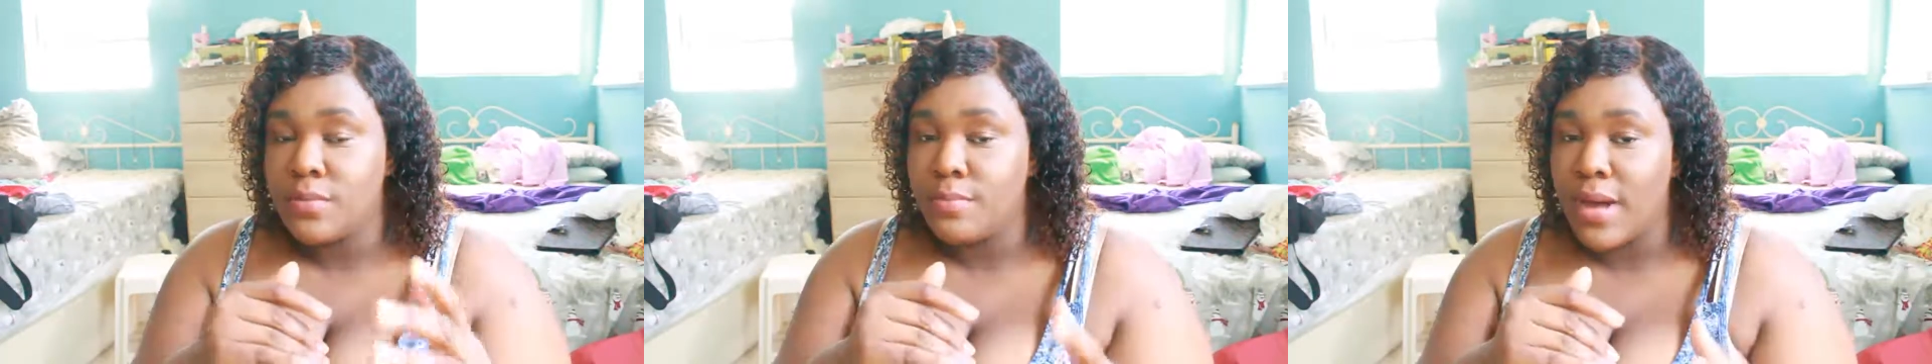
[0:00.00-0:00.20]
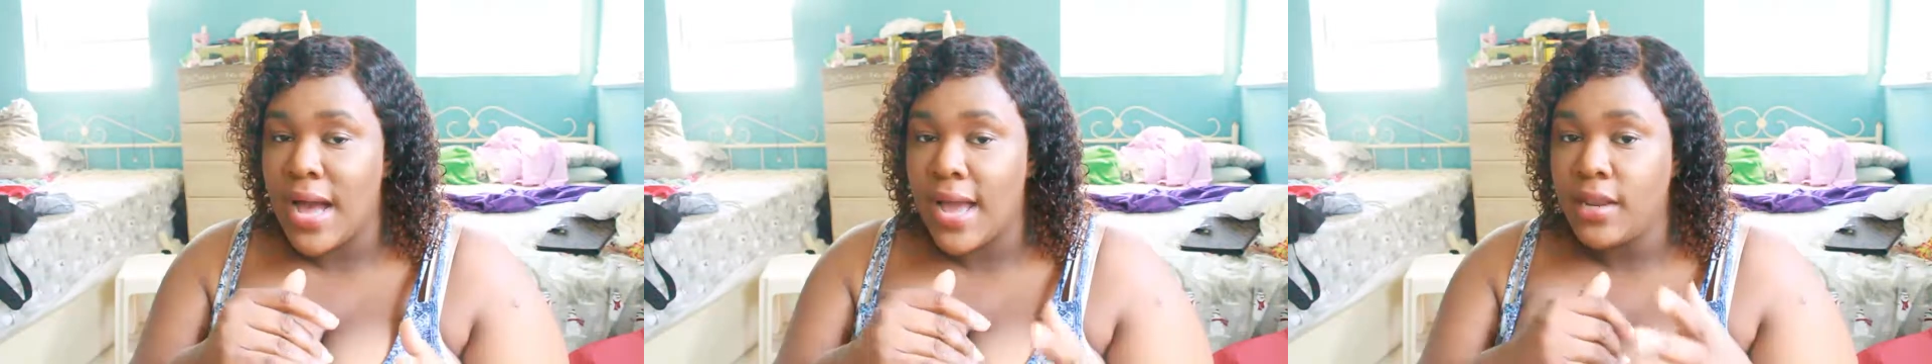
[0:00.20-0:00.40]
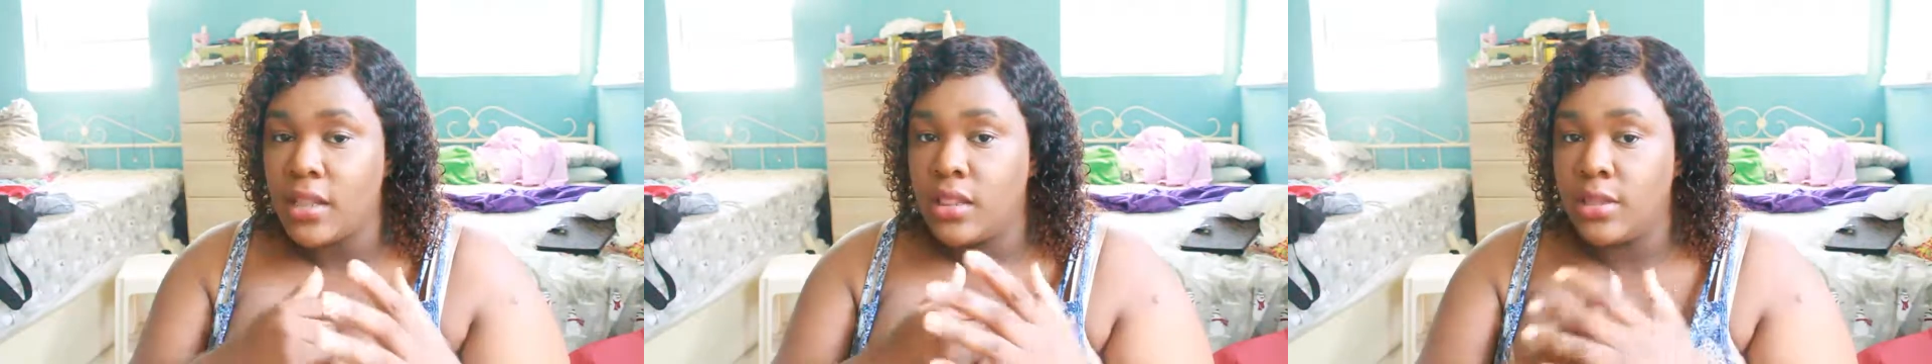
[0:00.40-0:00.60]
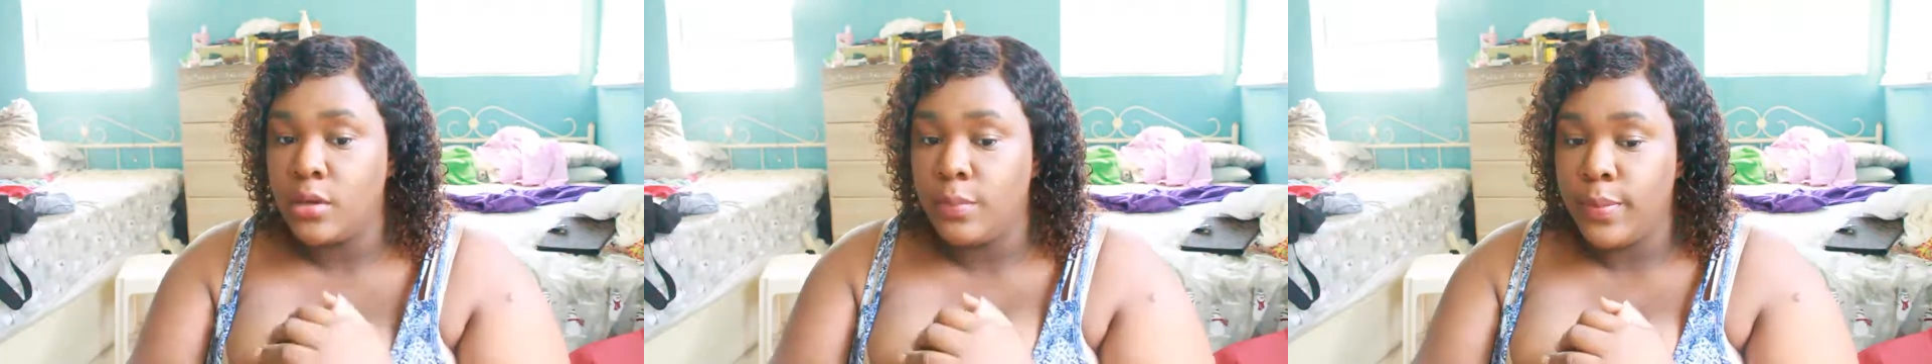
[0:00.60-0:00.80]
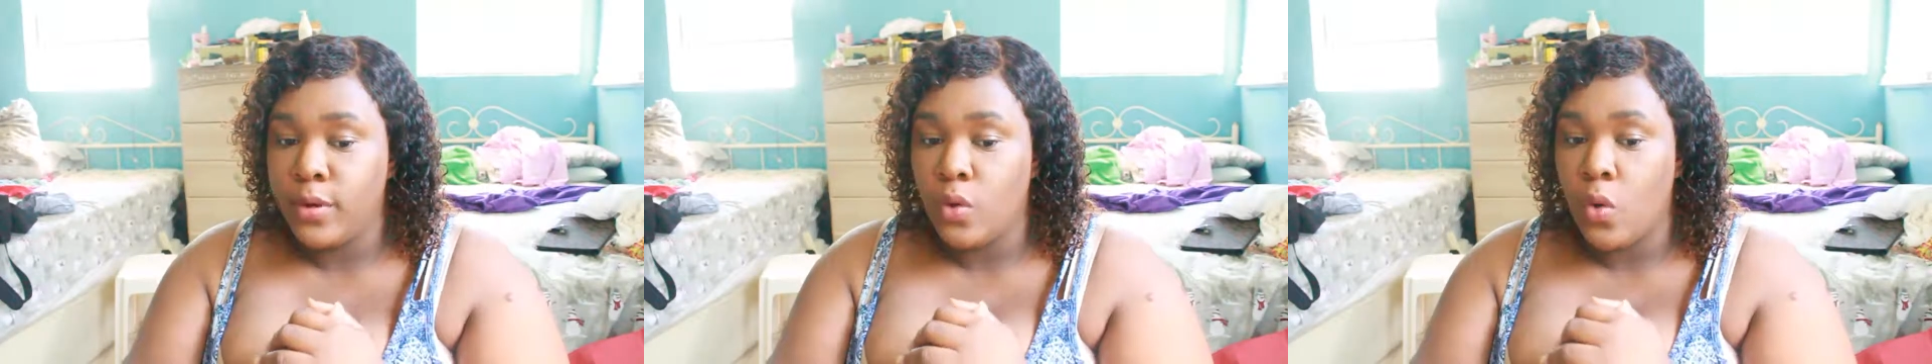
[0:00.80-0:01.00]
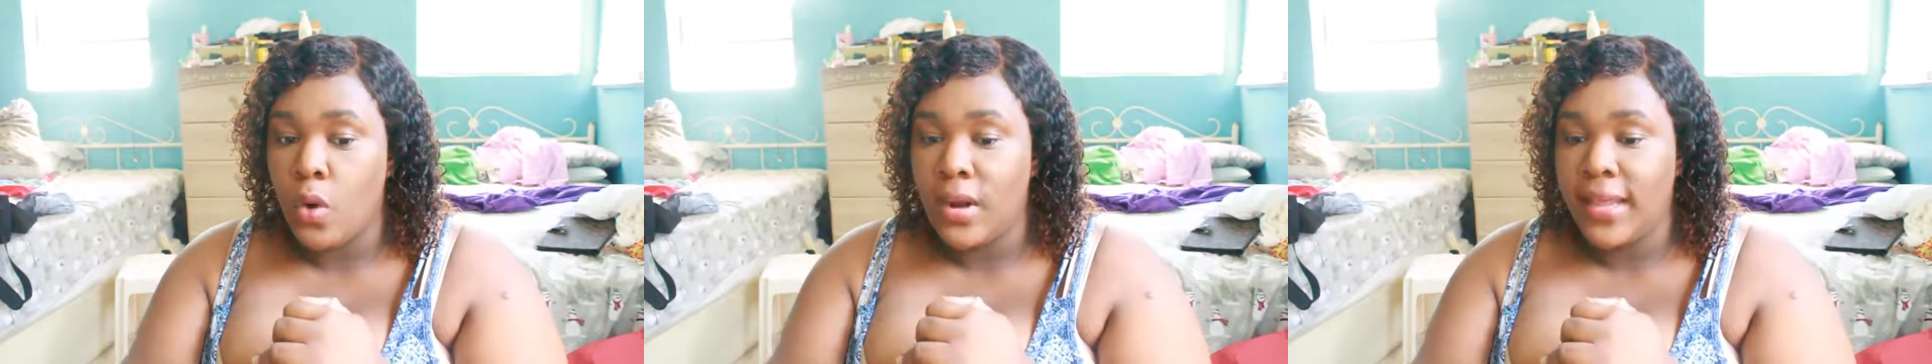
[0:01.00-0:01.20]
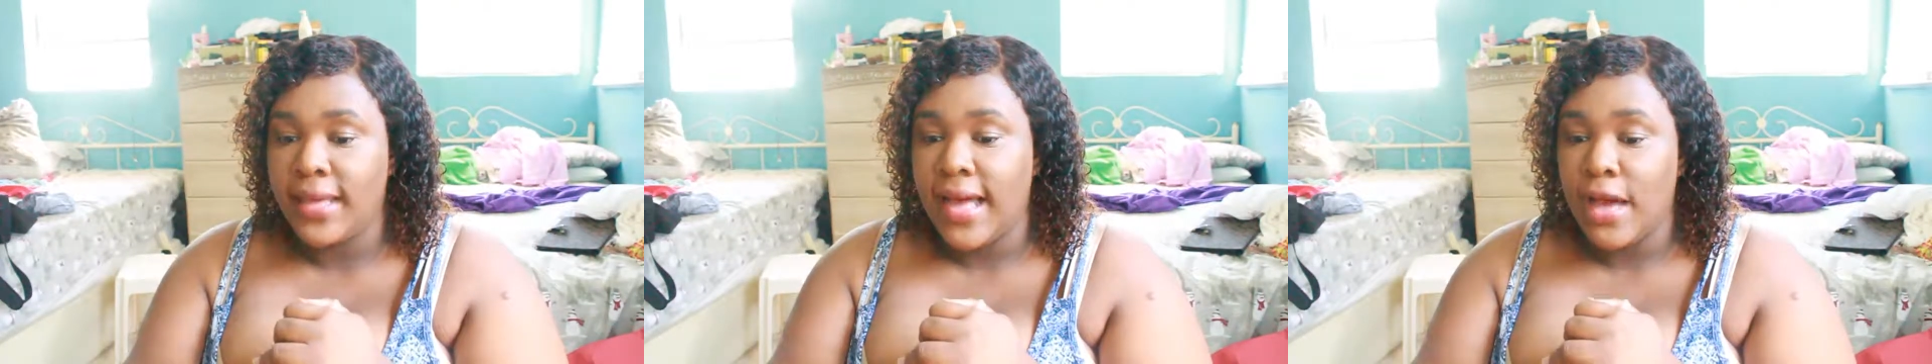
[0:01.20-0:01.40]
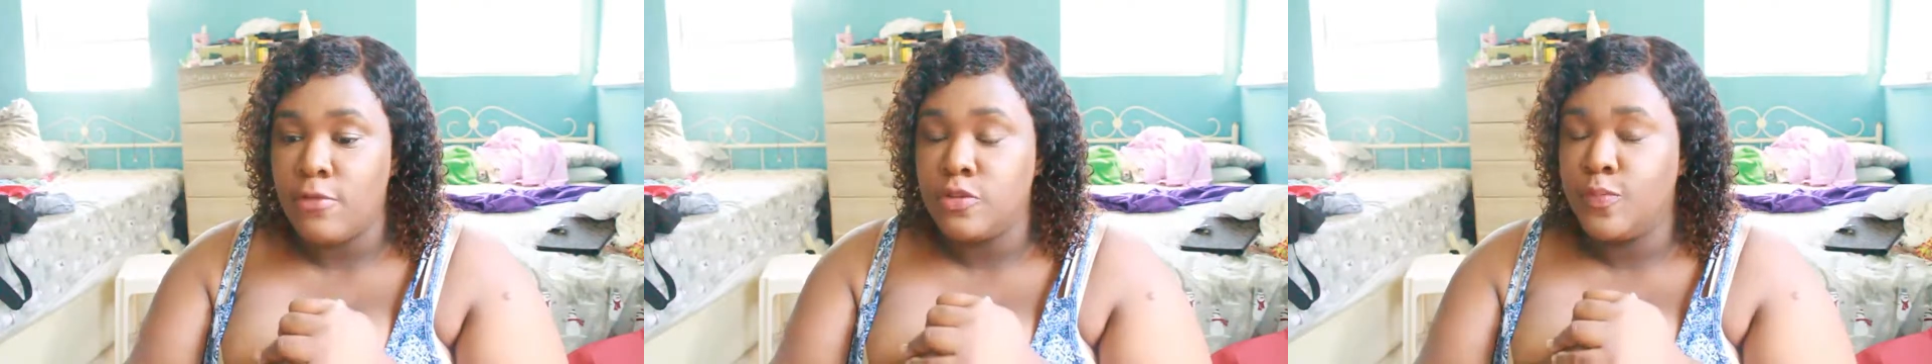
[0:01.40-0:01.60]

mine a little bit, or like I was